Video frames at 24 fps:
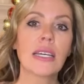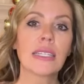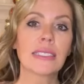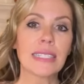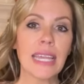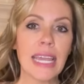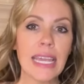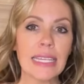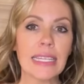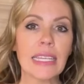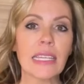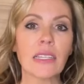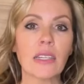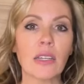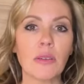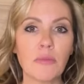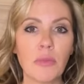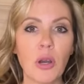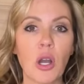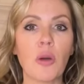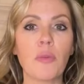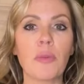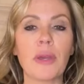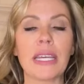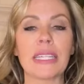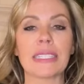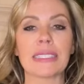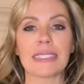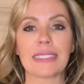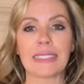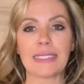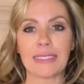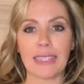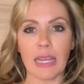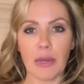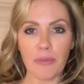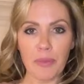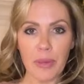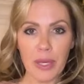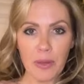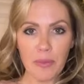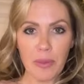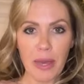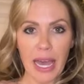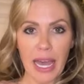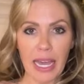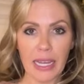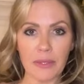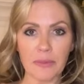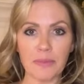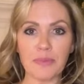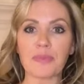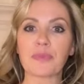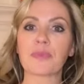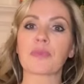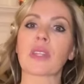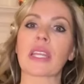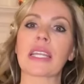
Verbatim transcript: taking a moment and stepping back